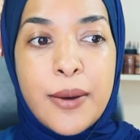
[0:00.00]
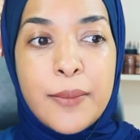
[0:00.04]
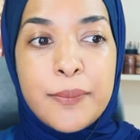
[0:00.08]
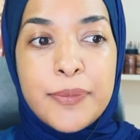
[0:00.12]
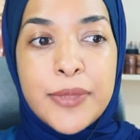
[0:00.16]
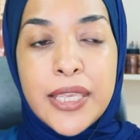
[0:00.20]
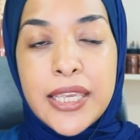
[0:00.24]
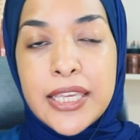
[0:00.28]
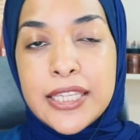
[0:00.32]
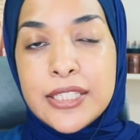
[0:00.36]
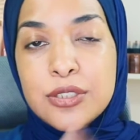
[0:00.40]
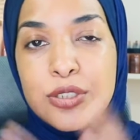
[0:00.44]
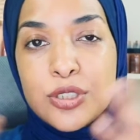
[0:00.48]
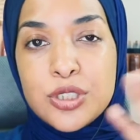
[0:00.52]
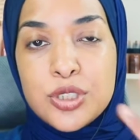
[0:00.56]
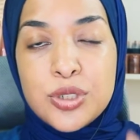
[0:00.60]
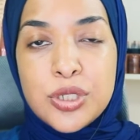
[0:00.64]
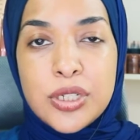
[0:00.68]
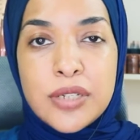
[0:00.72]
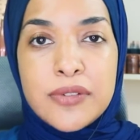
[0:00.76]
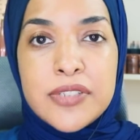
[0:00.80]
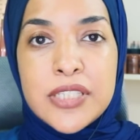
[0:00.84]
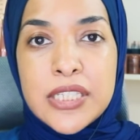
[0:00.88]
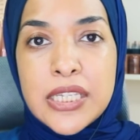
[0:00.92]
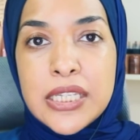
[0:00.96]
the
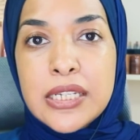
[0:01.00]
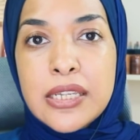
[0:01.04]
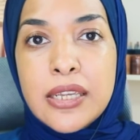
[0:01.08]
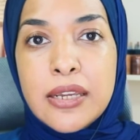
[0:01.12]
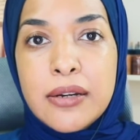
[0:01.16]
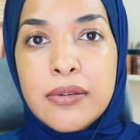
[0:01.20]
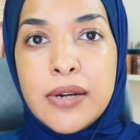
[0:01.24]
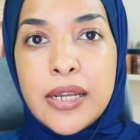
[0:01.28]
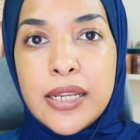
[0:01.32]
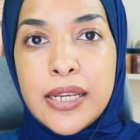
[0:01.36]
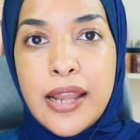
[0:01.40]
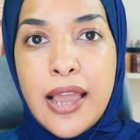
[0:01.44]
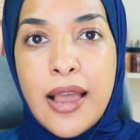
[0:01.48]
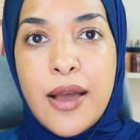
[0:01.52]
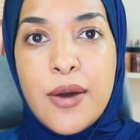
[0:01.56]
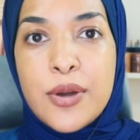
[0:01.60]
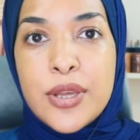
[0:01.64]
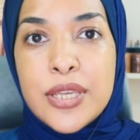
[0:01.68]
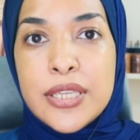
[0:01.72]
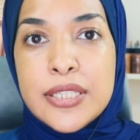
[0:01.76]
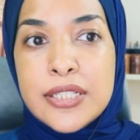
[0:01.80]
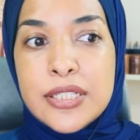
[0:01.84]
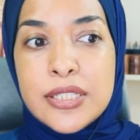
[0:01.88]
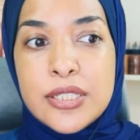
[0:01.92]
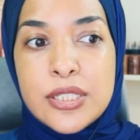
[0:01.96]
industry of skincare right now
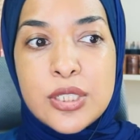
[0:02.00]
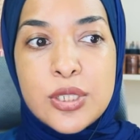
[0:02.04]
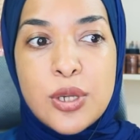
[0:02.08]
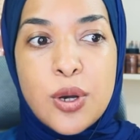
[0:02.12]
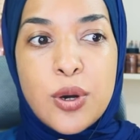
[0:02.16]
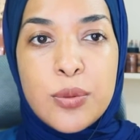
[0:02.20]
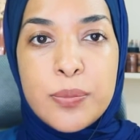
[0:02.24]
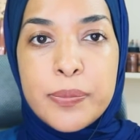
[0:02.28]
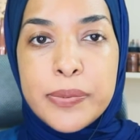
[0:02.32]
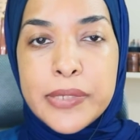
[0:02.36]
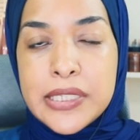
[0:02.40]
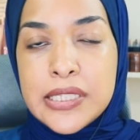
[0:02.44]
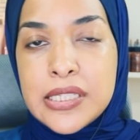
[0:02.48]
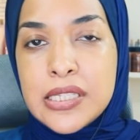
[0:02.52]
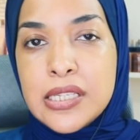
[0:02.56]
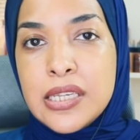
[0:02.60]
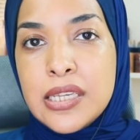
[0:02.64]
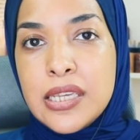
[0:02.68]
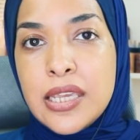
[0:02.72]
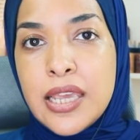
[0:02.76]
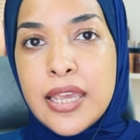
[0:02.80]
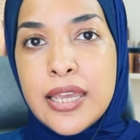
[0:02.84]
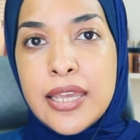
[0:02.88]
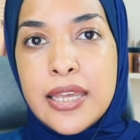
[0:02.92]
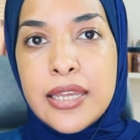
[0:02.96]
is so
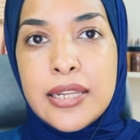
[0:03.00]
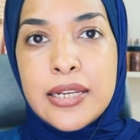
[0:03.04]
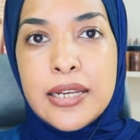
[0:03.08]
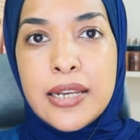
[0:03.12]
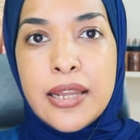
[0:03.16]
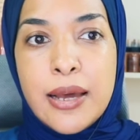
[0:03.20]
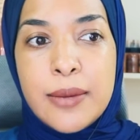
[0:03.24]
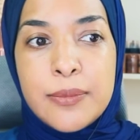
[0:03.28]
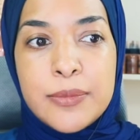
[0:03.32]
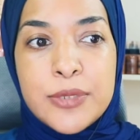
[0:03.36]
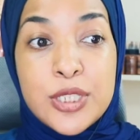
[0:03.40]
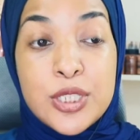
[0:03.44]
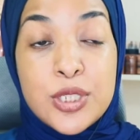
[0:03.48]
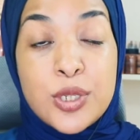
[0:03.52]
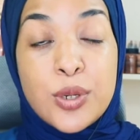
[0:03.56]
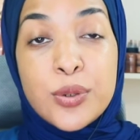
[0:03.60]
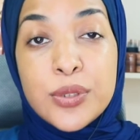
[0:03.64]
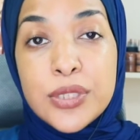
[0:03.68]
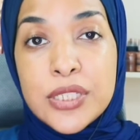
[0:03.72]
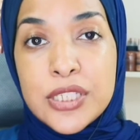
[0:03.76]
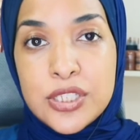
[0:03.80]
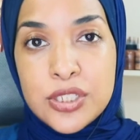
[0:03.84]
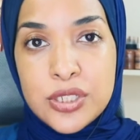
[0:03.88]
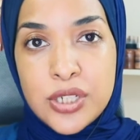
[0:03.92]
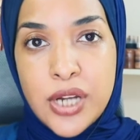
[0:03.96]
busy and so
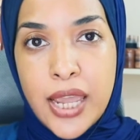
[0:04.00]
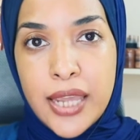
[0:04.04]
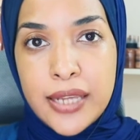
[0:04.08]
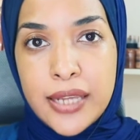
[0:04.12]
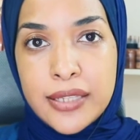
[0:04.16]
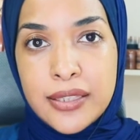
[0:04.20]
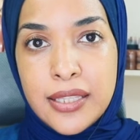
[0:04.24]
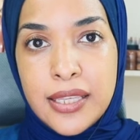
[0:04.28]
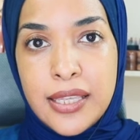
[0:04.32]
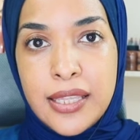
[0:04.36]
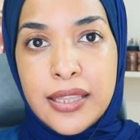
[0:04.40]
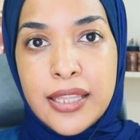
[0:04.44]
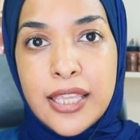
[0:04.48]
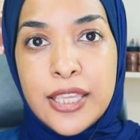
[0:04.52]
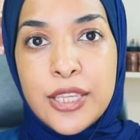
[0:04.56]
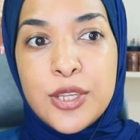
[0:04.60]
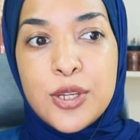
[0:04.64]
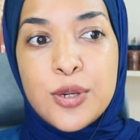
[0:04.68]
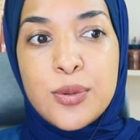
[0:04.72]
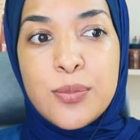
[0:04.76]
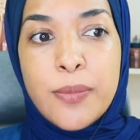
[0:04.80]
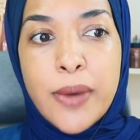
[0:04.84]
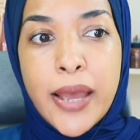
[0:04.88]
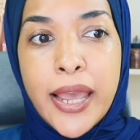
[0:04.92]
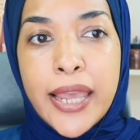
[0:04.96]
distracting that
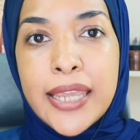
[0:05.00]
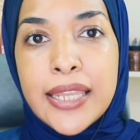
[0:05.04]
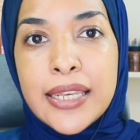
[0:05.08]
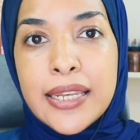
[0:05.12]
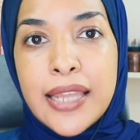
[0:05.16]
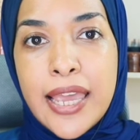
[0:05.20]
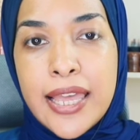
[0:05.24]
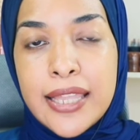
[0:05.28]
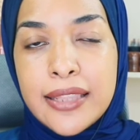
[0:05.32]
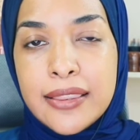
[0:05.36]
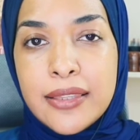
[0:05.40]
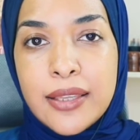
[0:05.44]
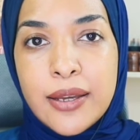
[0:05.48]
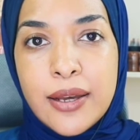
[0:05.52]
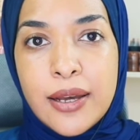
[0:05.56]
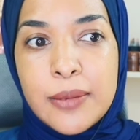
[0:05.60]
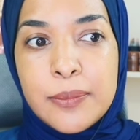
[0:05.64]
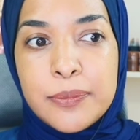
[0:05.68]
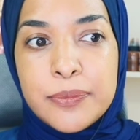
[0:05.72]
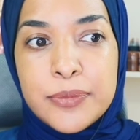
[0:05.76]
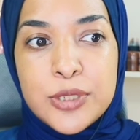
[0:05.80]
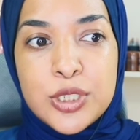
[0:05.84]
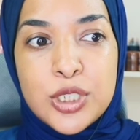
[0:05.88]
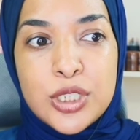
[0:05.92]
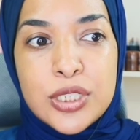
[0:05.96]
you might end up
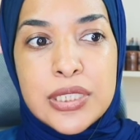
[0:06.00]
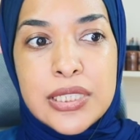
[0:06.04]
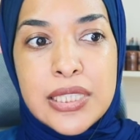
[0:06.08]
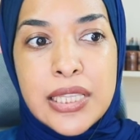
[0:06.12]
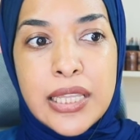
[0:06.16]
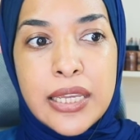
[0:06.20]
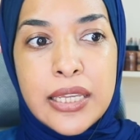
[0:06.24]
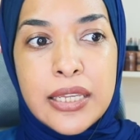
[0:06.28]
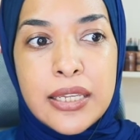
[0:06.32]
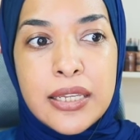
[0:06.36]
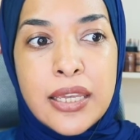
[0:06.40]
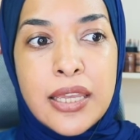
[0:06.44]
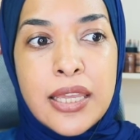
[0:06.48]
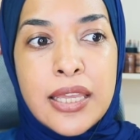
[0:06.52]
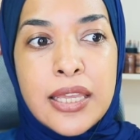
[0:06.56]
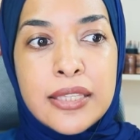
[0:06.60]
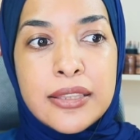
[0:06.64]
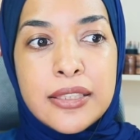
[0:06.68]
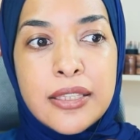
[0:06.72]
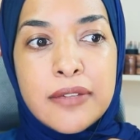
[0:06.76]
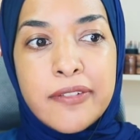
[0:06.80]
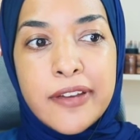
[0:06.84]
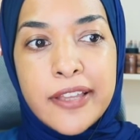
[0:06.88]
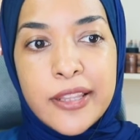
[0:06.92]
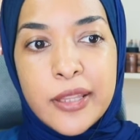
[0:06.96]
just like
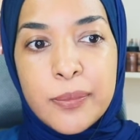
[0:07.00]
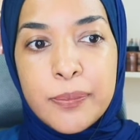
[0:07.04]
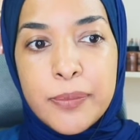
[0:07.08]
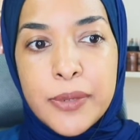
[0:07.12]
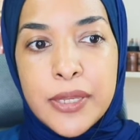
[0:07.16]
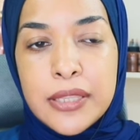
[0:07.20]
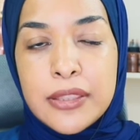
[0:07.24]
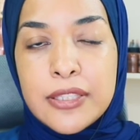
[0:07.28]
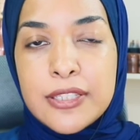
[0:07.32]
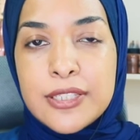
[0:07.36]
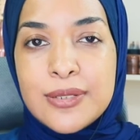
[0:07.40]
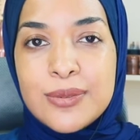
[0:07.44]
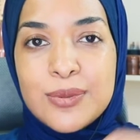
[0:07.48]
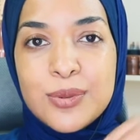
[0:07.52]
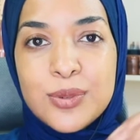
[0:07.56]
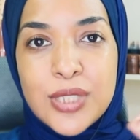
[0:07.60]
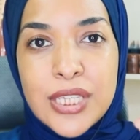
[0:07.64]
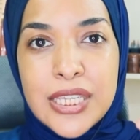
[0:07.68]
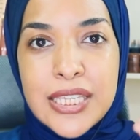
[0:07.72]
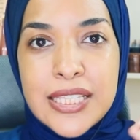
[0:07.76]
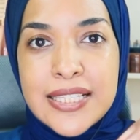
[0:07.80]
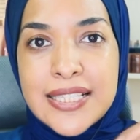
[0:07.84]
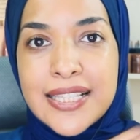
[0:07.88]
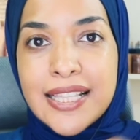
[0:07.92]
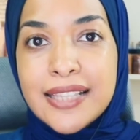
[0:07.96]
developing these
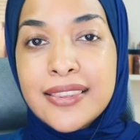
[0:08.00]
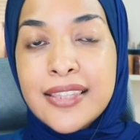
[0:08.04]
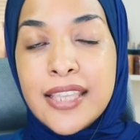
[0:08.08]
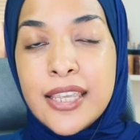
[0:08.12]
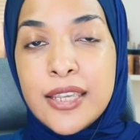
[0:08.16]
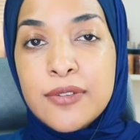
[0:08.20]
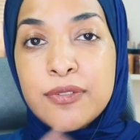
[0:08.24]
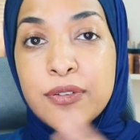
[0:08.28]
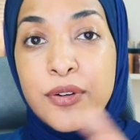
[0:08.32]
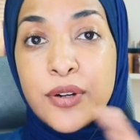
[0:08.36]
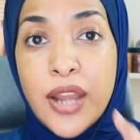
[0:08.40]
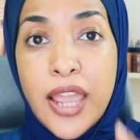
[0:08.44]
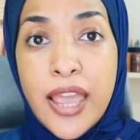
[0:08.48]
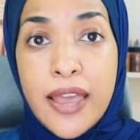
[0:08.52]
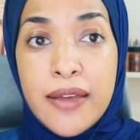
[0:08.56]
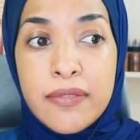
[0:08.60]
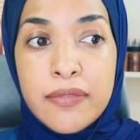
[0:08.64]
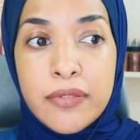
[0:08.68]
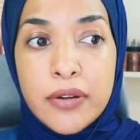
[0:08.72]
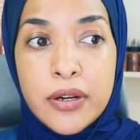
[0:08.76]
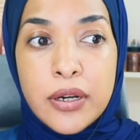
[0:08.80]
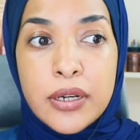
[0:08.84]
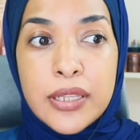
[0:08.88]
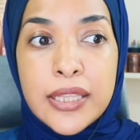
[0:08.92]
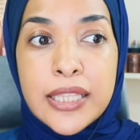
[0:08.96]
routines that take
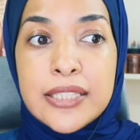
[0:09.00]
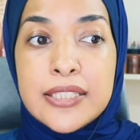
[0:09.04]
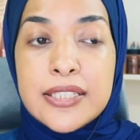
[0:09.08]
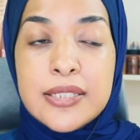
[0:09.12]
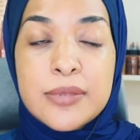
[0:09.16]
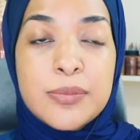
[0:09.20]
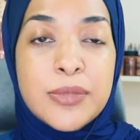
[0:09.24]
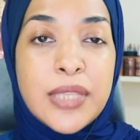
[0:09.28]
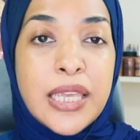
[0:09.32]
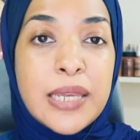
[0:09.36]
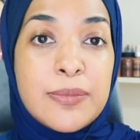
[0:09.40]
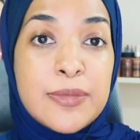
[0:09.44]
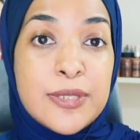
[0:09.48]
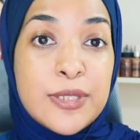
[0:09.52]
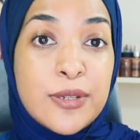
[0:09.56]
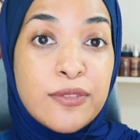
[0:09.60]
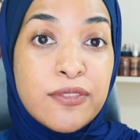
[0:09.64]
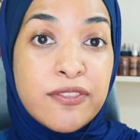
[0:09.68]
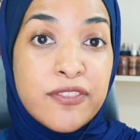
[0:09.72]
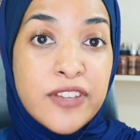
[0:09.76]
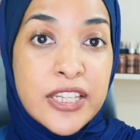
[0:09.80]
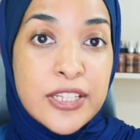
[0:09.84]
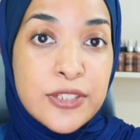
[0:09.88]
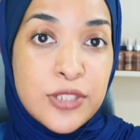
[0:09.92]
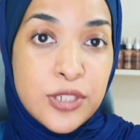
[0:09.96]
forever, that sometimes don't
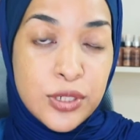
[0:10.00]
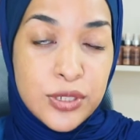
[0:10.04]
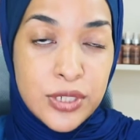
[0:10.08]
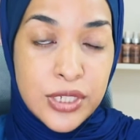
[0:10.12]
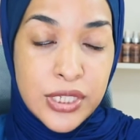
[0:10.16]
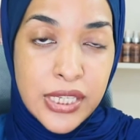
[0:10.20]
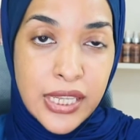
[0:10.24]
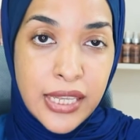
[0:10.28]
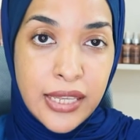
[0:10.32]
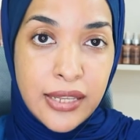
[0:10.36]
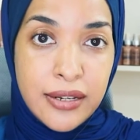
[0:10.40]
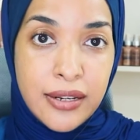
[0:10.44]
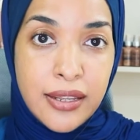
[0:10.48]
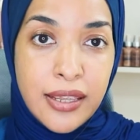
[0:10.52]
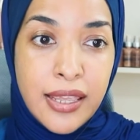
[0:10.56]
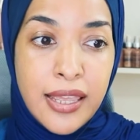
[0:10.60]
fix your skin,